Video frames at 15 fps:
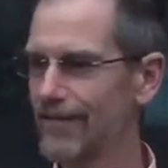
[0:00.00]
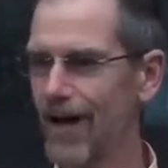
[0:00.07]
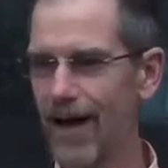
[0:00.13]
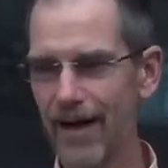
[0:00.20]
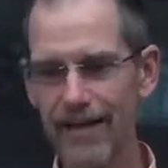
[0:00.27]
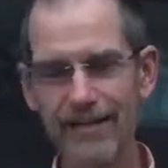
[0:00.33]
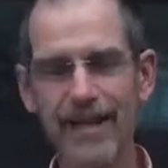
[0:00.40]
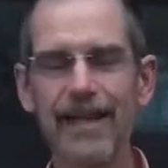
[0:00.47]

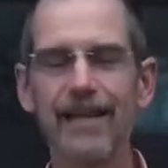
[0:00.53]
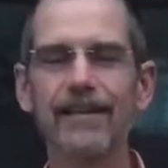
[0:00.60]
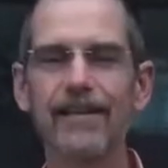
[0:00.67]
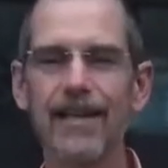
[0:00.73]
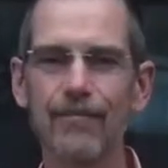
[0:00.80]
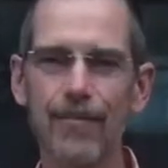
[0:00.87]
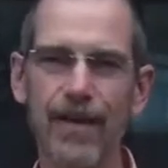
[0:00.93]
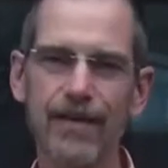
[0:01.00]
on a
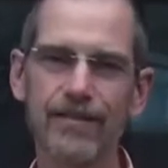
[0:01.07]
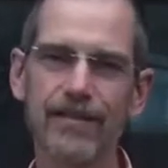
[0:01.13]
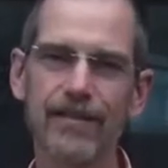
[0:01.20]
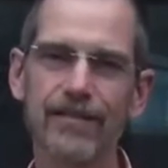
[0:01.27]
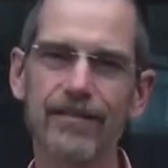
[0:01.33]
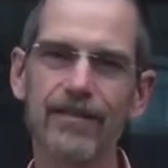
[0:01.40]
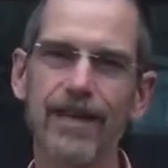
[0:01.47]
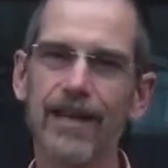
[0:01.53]
day-to-day
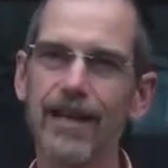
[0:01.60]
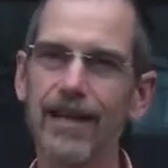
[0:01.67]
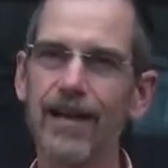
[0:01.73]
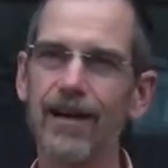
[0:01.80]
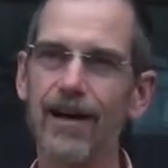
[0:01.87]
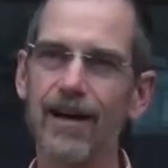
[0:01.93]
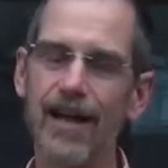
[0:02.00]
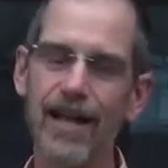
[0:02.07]
basis
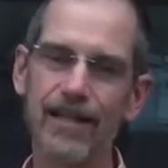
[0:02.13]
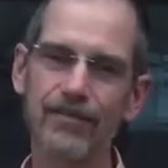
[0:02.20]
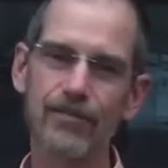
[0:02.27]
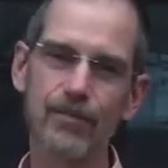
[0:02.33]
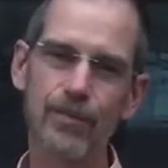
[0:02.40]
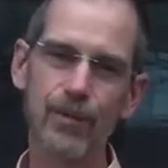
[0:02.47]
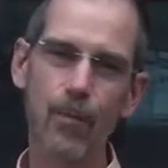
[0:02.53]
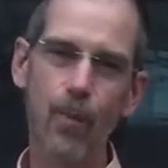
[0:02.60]
and
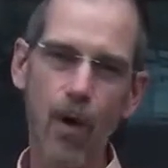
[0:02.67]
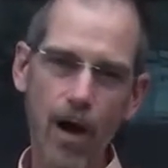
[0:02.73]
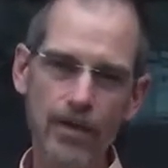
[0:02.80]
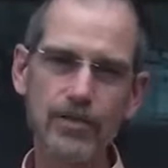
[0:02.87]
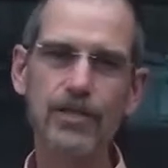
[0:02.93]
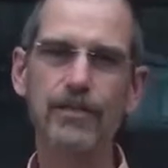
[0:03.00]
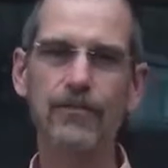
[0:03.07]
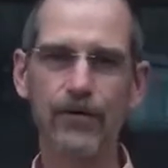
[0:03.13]
to be
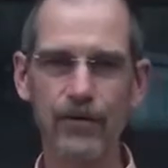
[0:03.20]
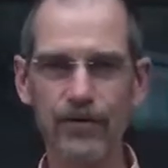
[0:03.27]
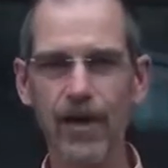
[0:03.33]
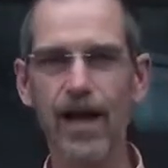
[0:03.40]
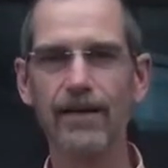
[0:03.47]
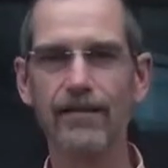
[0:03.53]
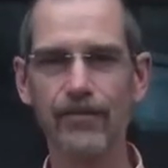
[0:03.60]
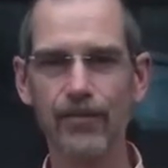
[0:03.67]
watching for
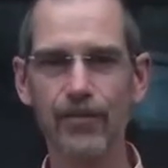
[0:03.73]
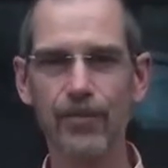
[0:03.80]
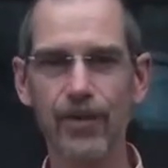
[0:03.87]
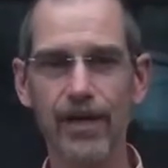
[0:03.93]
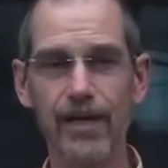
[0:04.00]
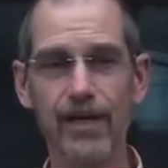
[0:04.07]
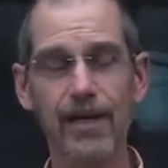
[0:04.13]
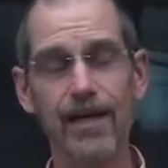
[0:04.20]
signs of
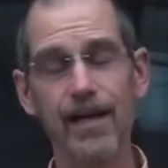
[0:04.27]
spring.